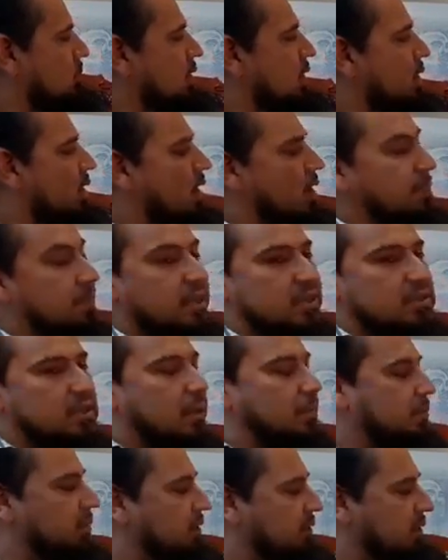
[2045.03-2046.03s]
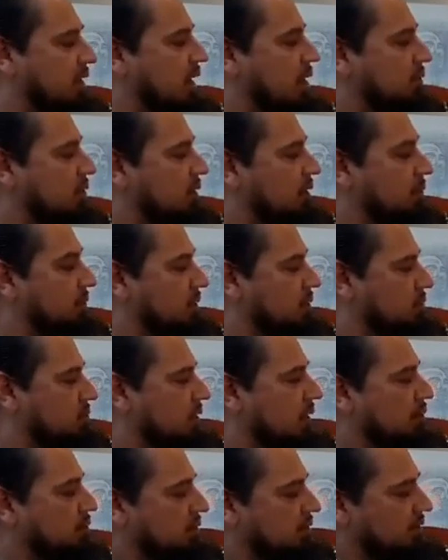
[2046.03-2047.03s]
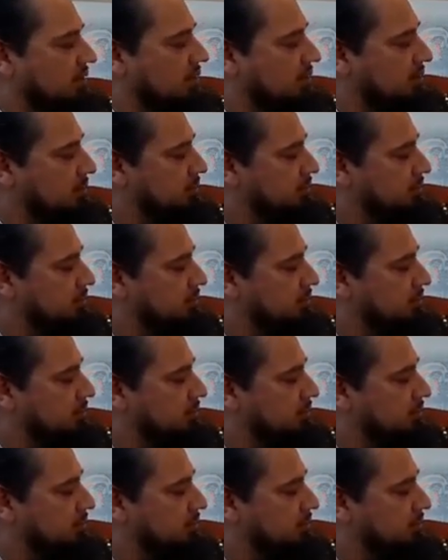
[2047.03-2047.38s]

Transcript: I messed up on that one. Let me do that one again.